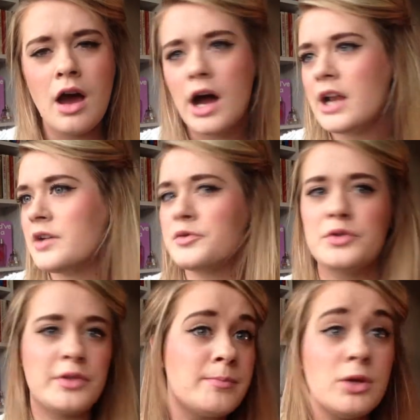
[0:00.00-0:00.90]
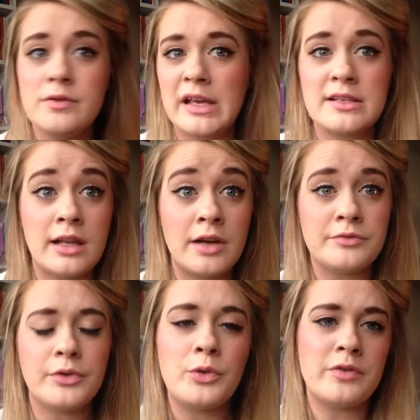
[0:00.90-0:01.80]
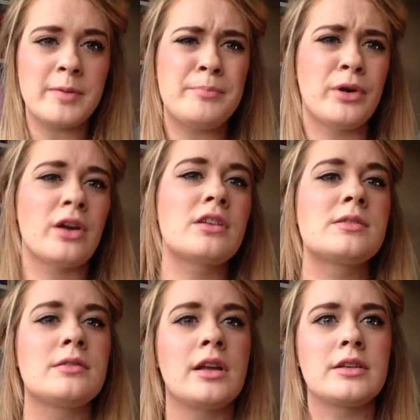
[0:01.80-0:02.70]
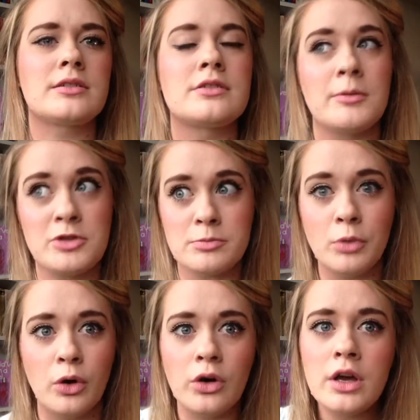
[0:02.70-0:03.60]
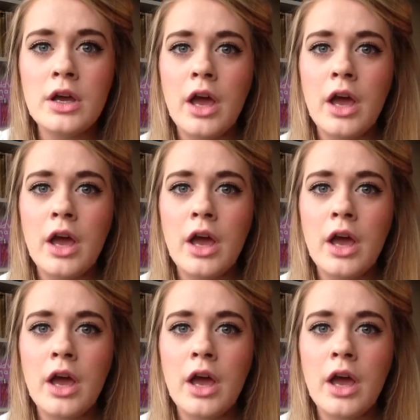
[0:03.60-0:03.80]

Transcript: I love all of the movies. I love all of the books, like, so much more.